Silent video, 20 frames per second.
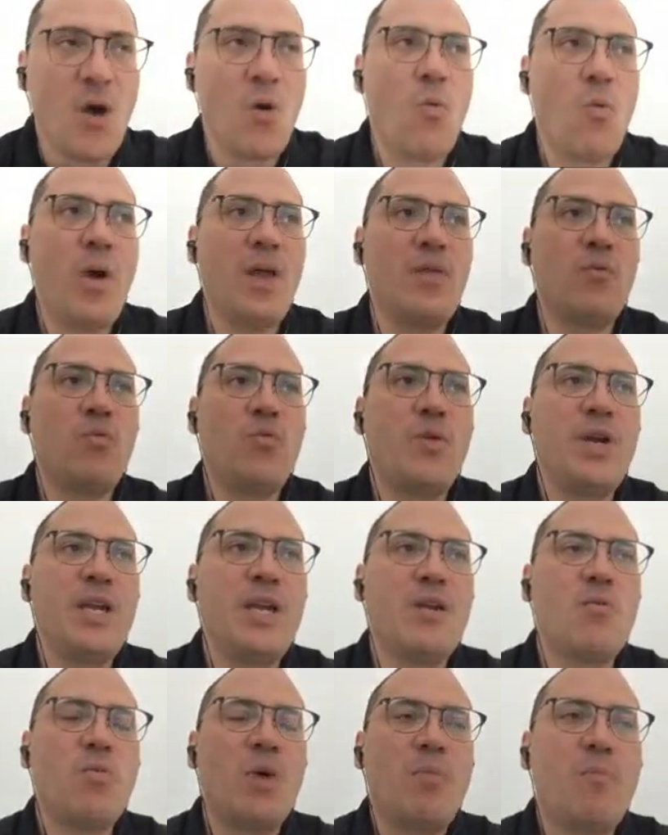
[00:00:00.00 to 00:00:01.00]
When
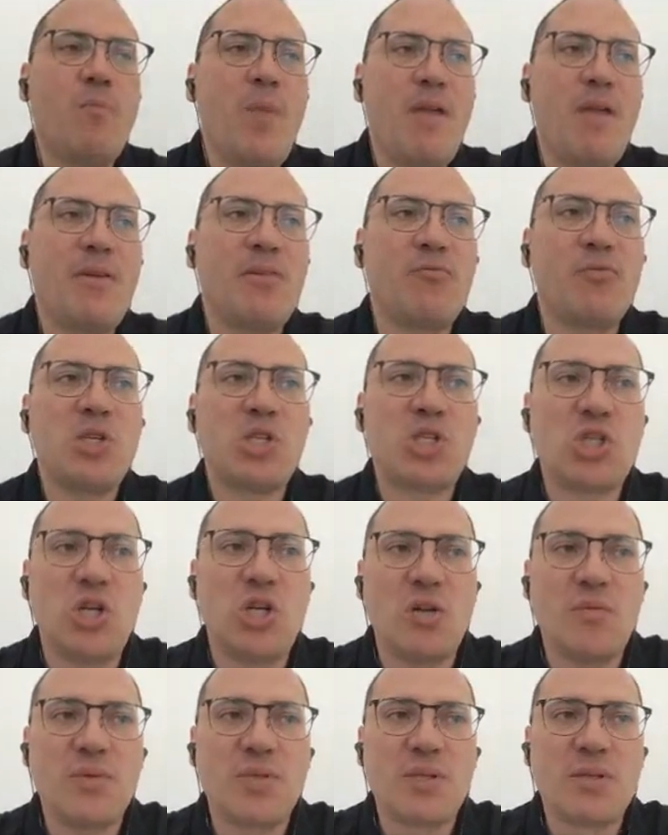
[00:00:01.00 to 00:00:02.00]
Maven
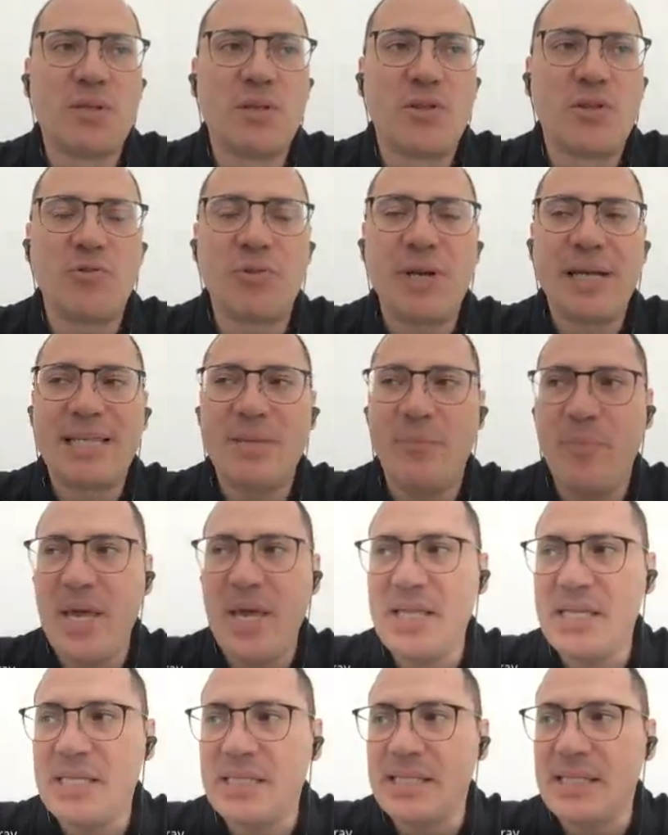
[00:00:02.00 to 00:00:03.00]
resolves direct
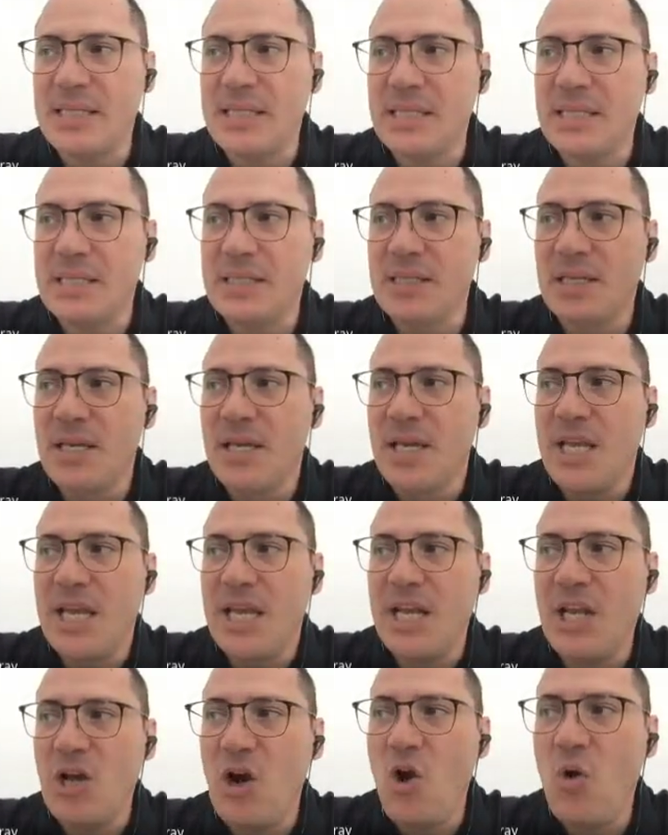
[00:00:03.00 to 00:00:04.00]
dependencies,
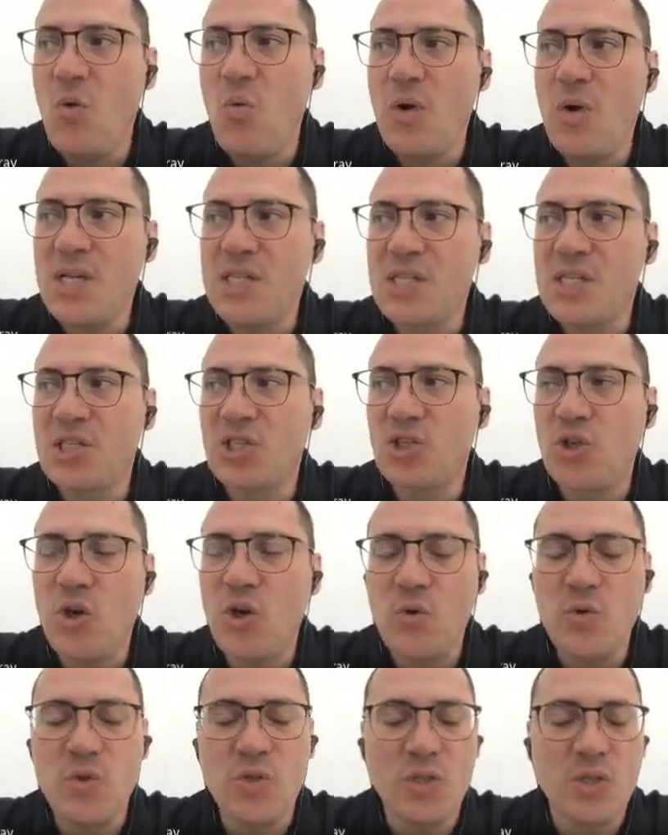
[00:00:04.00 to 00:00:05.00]
it always
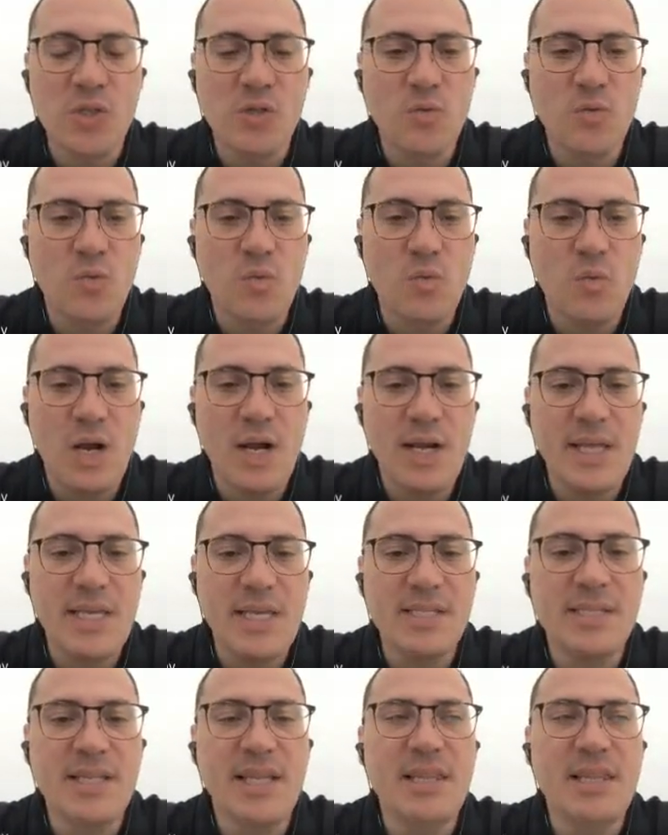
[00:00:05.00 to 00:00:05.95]
chooses what is the